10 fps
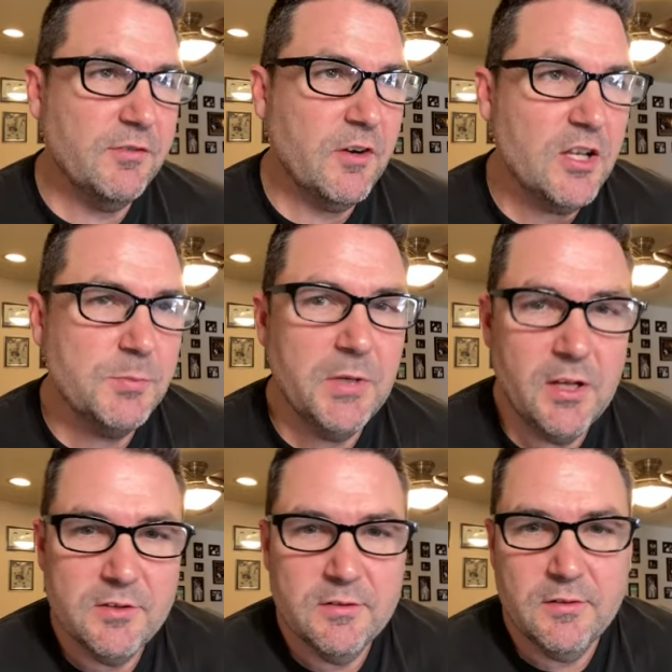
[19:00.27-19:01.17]
for us
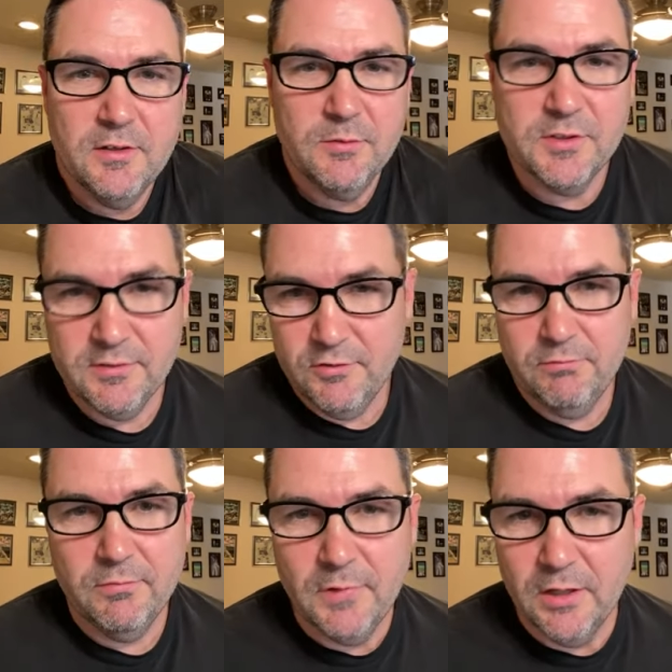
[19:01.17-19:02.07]
because it was
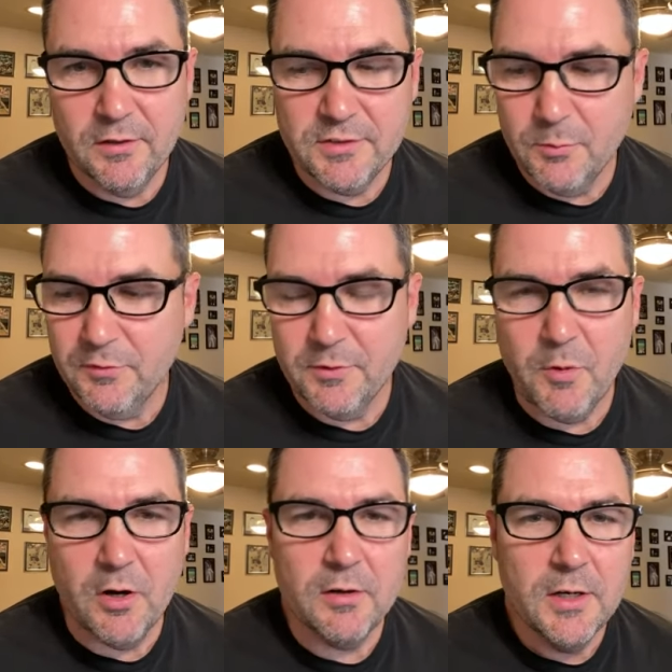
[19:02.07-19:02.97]
someone from
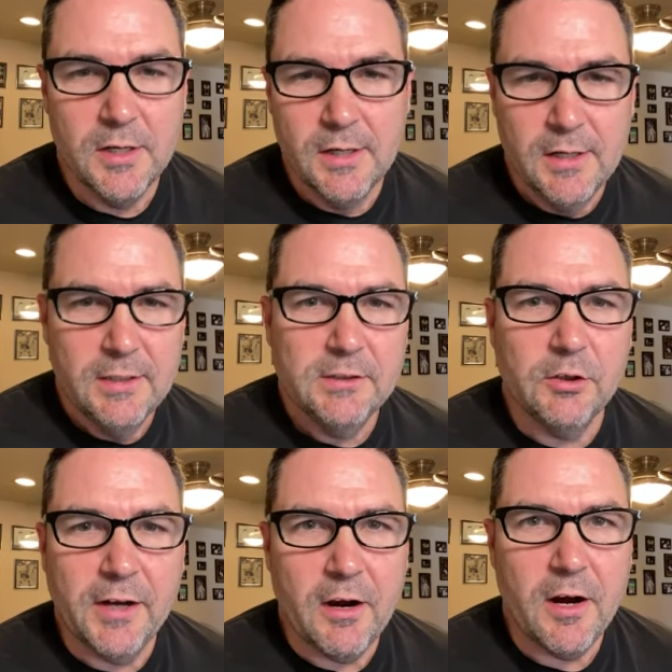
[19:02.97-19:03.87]
our
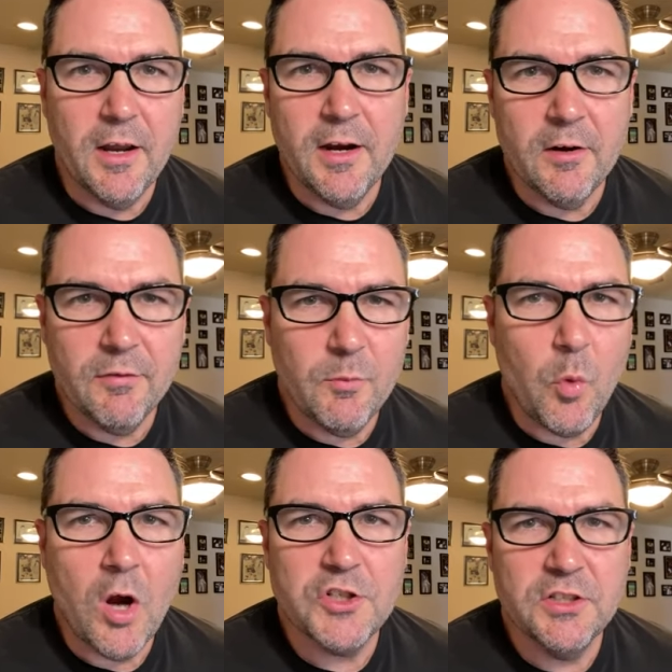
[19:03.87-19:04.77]
little area here from
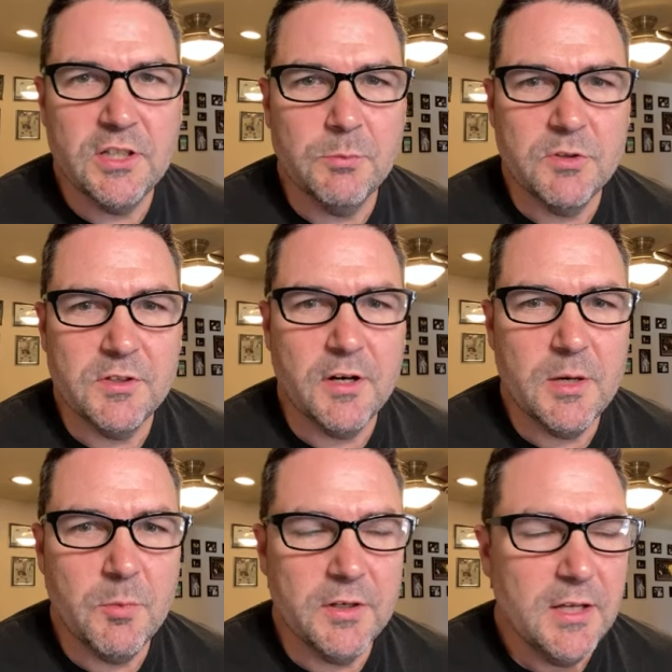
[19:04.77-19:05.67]
Washington, Missouri,
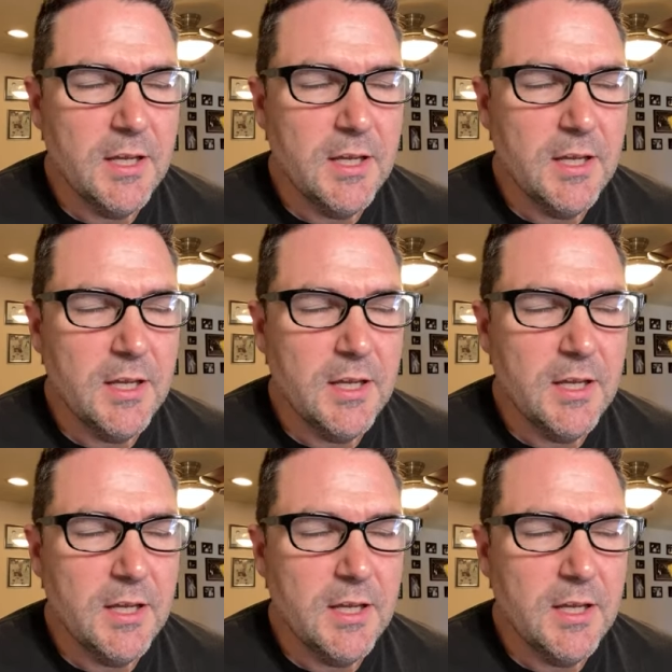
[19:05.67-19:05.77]
but